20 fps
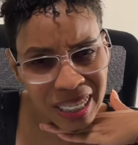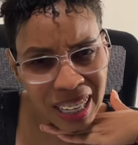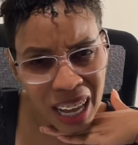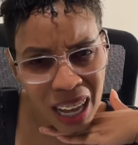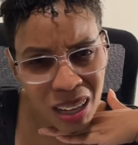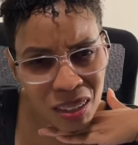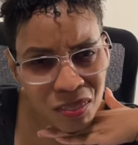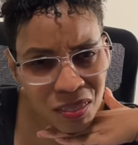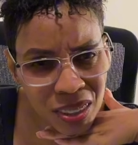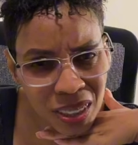
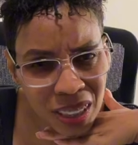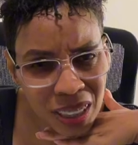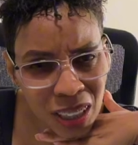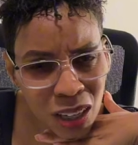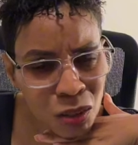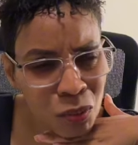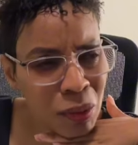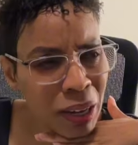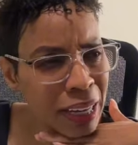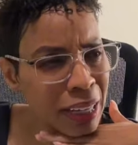Confident.
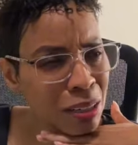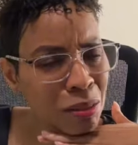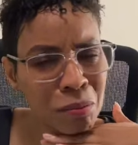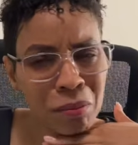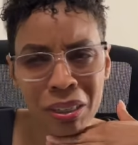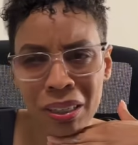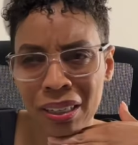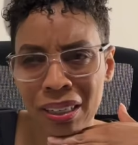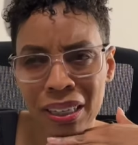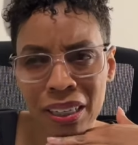Now, wait a
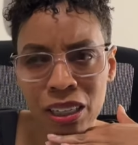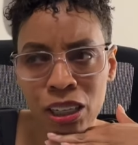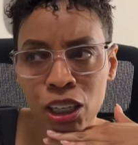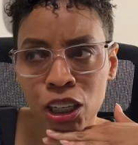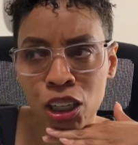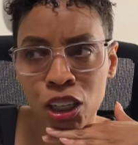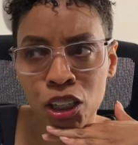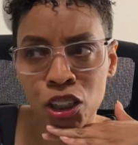minute.